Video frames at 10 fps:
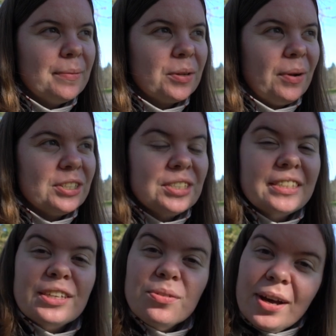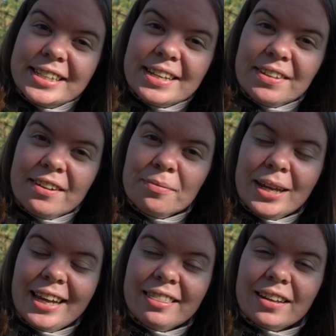some of the questions that you guys have left
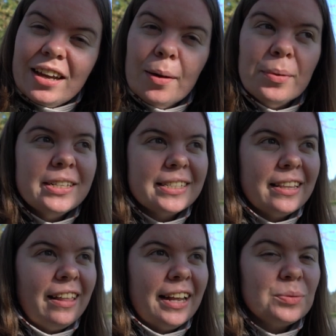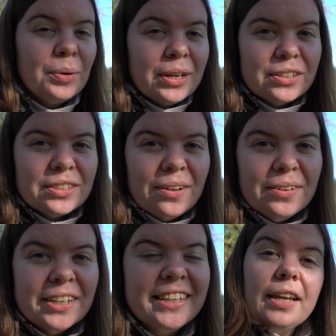me in the comments in the last week or so.
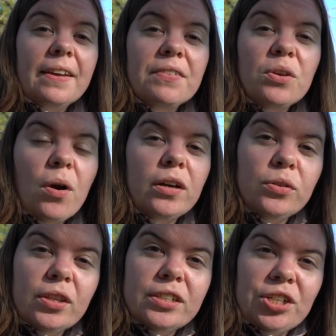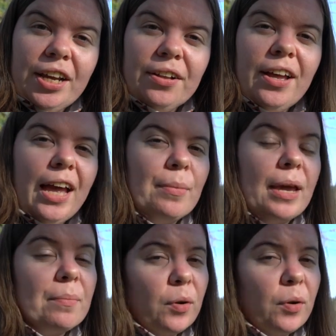If you are new to the channel, I make